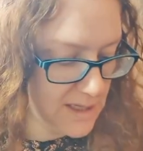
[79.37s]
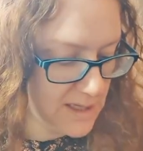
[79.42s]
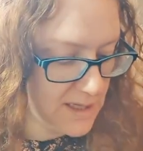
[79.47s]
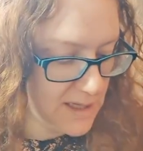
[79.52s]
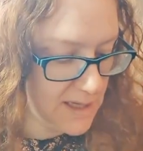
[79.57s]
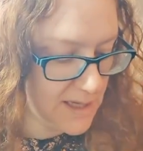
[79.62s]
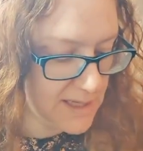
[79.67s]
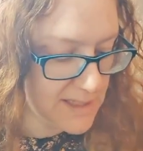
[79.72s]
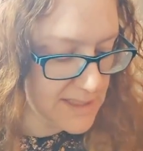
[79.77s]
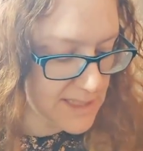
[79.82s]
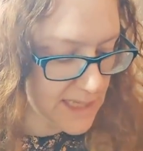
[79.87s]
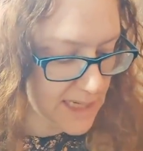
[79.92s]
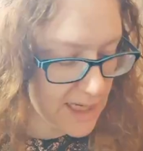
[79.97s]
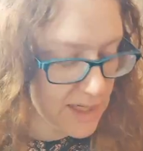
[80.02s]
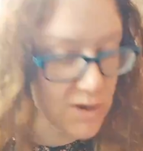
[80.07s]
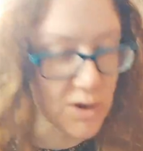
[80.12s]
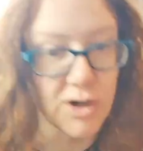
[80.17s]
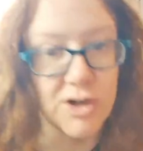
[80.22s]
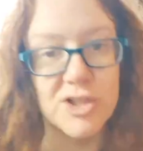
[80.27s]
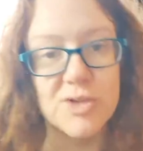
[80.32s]

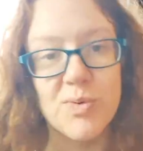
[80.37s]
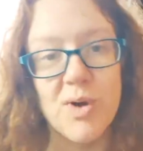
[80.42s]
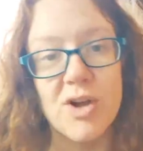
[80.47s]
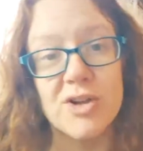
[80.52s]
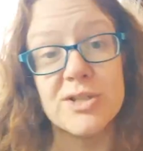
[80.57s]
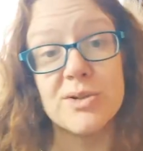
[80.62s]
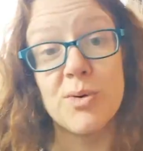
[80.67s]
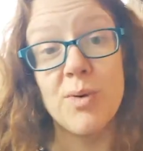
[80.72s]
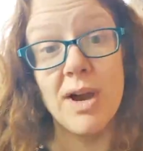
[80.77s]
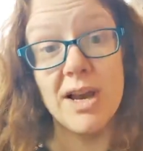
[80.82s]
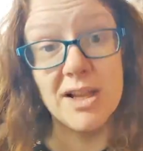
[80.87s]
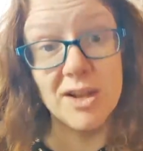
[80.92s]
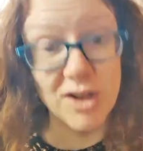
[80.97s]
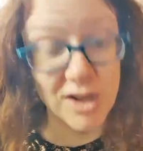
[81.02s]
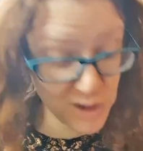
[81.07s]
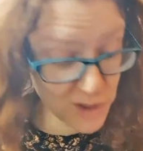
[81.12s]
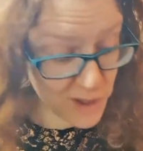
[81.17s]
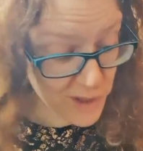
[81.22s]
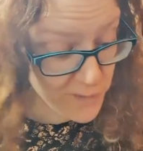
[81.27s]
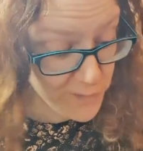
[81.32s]
container as well so I'm quite
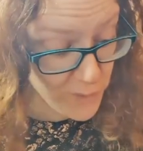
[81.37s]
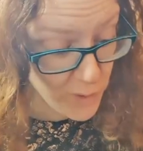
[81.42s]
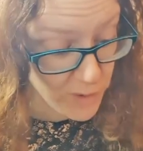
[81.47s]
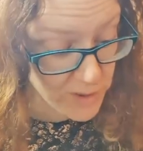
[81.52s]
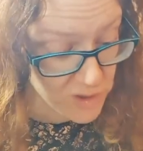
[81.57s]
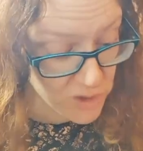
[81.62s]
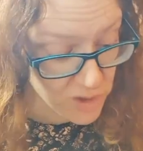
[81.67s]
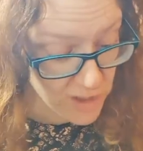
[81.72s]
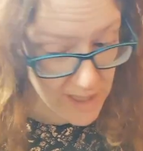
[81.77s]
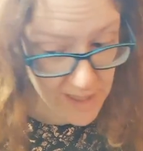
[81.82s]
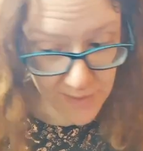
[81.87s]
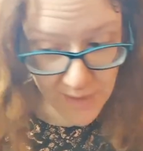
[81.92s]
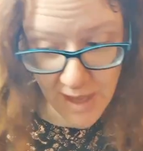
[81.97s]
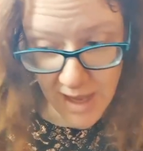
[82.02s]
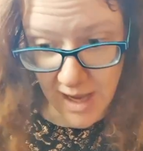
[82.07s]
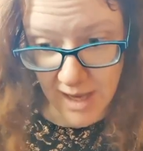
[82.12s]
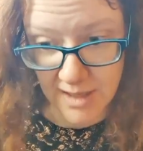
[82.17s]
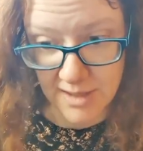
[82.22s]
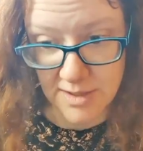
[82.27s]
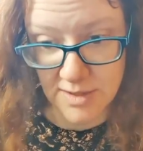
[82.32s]
looking forward to trying
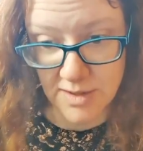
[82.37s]
that so